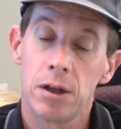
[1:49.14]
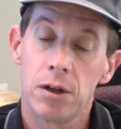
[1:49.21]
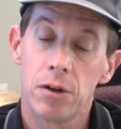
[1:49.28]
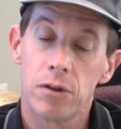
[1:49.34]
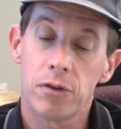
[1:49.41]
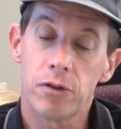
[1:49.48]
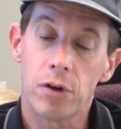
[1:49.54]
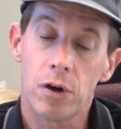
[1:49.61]

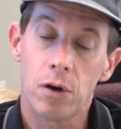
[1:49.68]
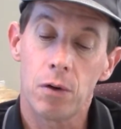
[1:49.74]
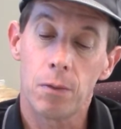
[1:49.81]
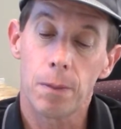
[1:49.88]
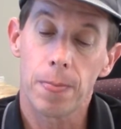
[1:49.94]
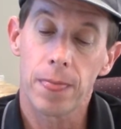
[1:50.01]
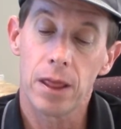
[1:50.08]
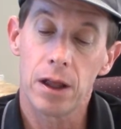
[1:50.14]

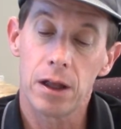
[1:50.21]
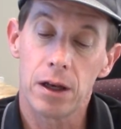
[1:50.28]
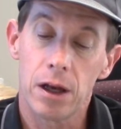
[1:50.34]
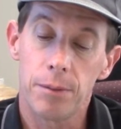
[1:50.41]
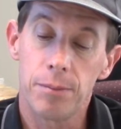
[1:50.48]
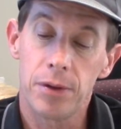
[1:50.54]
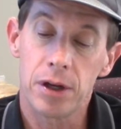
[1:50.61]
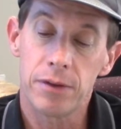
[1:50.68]
So
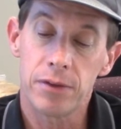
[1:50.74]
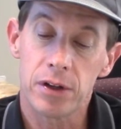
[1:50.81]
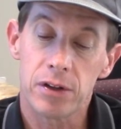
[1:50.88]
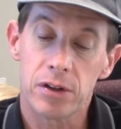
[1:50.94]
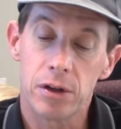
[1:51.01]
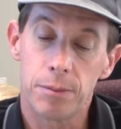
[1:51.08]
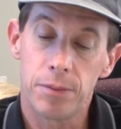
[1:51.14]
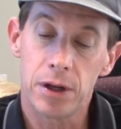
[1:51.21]
a bit of
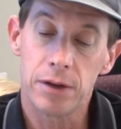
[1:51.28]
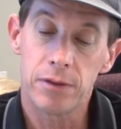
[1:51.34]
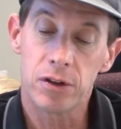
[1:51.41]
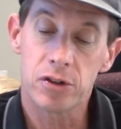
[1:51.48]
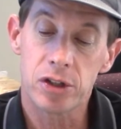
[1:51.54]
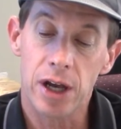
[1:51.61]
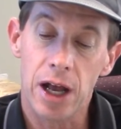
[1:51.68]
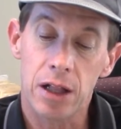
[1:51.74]

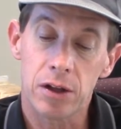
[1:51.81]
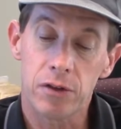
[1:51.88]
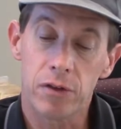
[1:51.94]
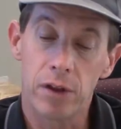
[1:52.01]
a challenge